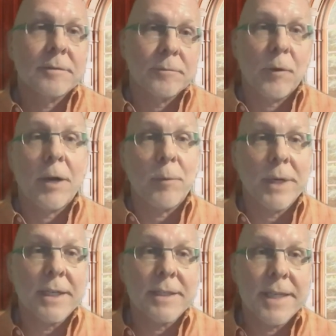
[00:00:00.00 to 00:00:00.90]

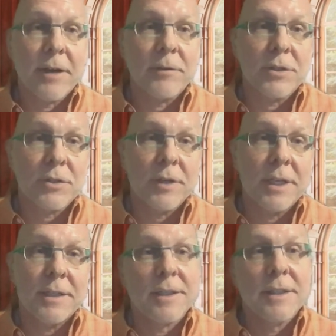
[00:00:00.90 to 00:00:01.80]
Rodriguez down the
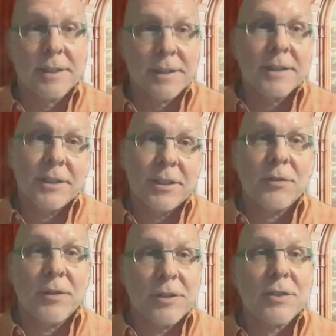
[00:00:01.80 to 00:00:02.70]
street,
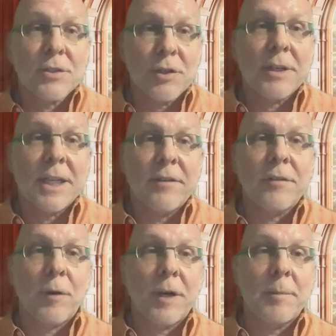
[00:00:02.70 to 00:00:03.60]
there's a certain level of
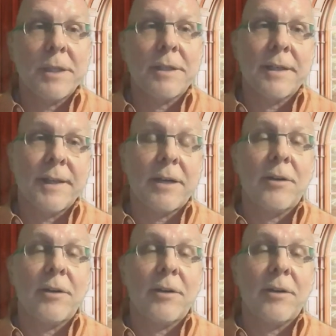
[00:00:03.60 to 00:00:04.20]
credibility that,